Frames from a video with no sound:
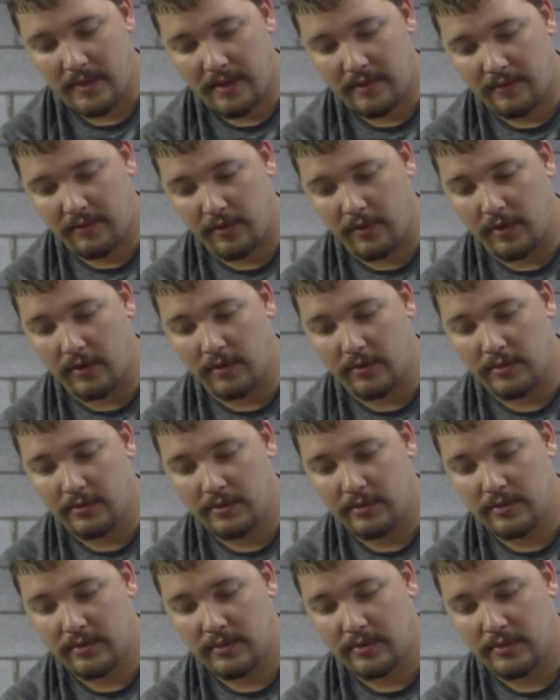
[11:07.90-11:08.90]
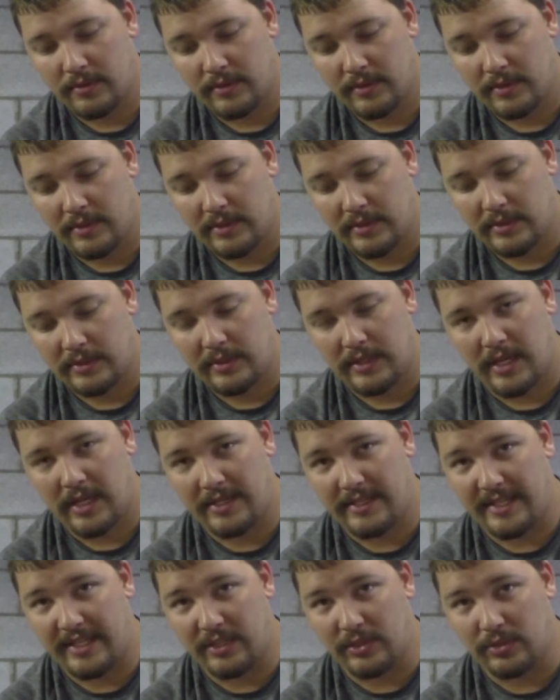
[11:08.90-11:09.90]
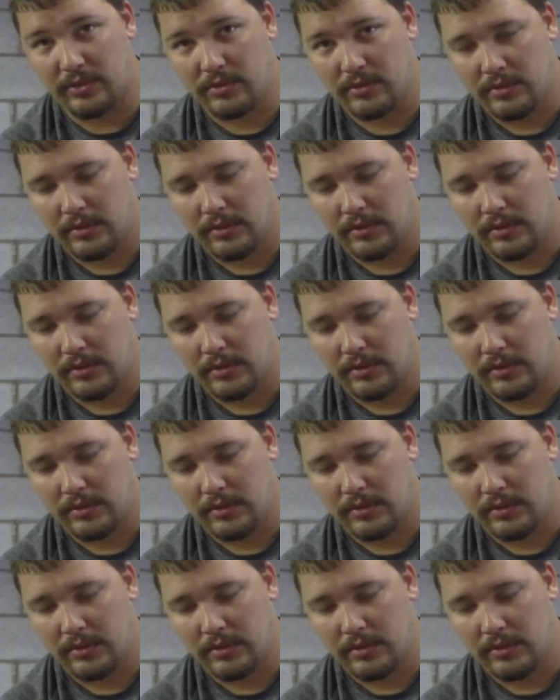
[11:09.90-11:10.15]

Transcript: for a deal.